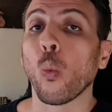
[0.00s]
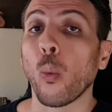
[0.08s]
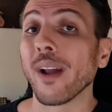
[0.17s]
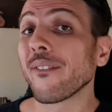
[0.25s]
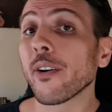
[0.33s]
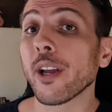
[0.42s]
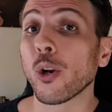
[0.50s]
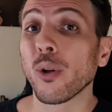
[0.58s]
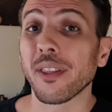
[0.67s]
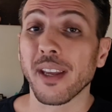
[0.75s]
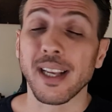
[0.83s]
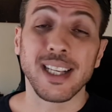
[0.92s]
One very
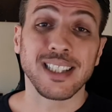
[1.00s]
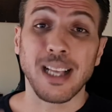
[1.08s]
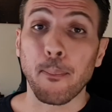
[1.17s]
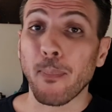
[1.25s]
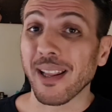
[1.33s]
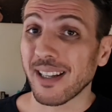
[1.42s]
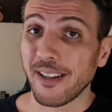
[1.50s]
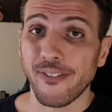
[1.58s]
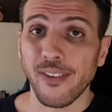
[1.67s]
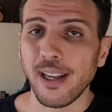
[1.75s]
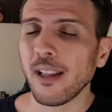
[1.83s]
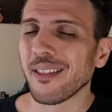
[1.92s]
annoying thing is a monthly
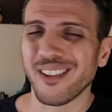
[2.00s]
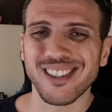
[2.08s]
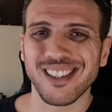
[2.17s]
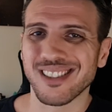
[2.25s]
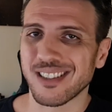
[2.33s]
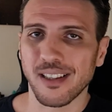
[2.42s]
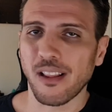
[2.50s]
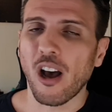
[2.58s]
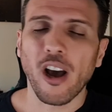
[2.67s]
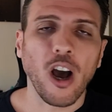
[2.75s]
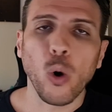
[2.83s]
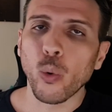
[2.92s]
fee.
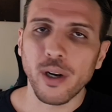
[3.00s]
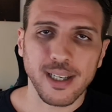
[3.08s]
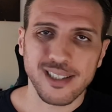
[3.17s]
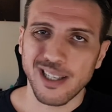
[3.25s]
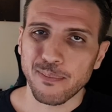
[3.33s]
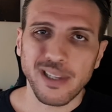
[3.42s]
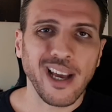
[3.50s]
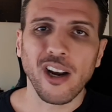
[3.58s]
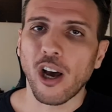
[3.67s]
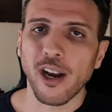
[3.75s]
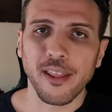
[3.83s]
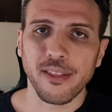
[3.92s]
I wouldn't accept
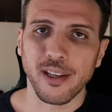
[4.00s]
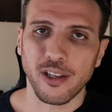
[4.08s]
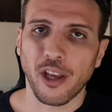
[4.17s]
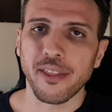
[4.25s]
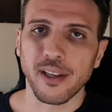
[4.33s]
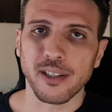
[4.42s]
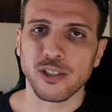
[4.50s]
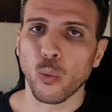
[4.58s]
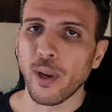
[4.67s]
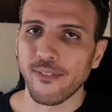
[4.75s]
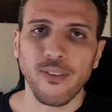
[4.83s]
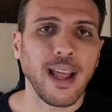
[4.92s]
that. I think it's a
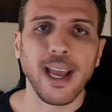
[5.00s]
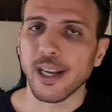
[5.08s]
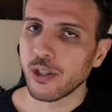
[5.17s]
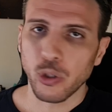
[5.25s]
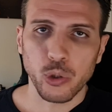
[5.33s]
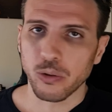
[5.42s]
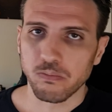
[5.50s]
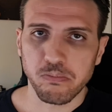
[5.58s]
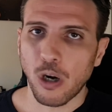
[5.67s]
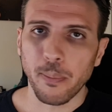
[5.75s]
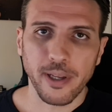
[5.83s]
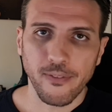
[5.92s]
red flag. You should
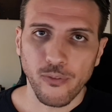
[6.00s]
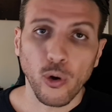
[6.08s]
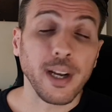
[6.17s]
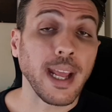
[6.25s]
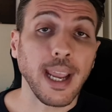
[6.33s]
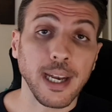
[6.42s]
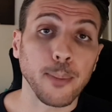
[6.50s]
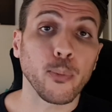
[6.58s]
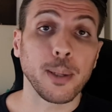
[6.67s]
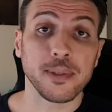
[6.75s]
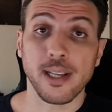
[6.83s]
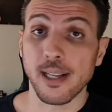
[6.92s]
probably avoid any
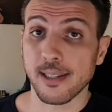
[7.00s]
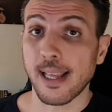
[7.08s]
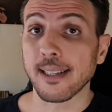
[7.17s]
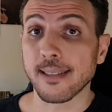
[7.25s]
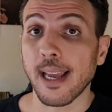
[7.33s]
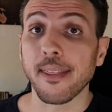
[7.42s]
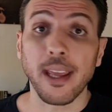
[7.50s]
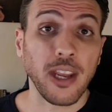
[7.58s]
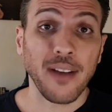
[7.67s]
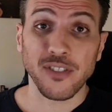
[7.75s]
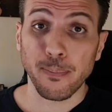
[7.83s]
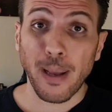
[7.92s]
prep centers that say that
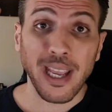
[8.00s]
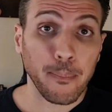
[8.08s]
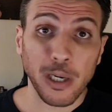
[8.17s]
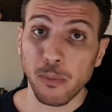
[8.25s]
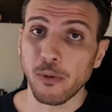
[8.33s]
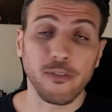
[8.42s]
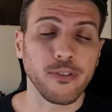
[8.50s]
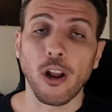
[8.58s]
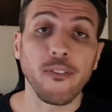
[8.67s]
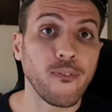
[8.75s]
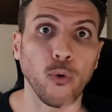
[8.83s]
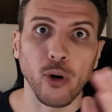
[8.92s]
you have to pay a minimum of
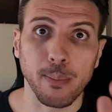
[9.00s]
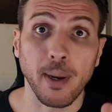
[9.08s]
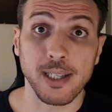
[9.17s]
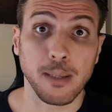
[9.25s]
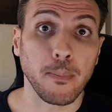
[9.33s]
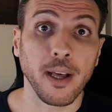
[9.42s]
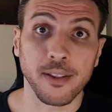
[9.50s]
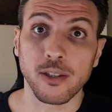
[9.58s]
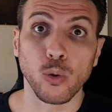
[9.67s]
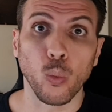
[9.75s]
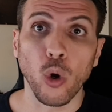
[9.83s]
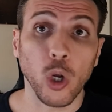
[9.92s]
$40 a month
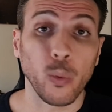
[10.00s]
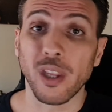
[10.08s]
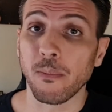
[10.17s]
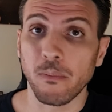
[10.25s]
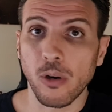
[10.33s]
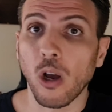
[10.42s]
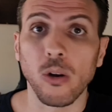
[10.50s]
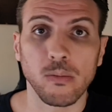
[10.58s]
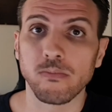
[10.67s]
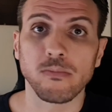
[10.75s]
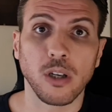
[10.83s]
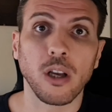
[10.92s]
to work with them. No,
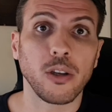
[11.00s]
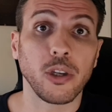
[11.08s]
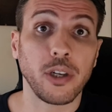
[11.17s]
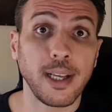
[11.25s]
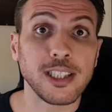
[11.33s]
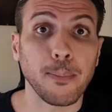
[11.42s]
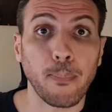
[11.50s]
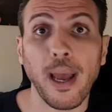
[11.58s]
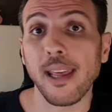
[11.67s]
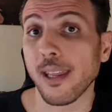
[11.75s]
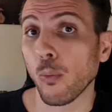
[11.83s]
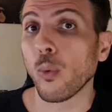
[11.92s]
you need to
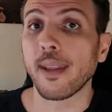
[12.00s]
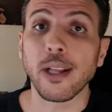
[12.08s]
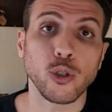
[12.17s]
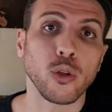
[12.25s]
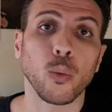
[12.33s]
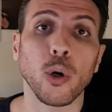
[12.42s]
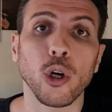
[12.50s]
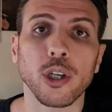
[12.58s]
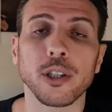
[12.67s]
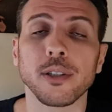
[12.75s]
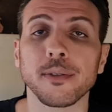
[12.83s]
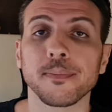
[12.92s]
pay them when they do the
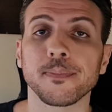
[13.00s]
work.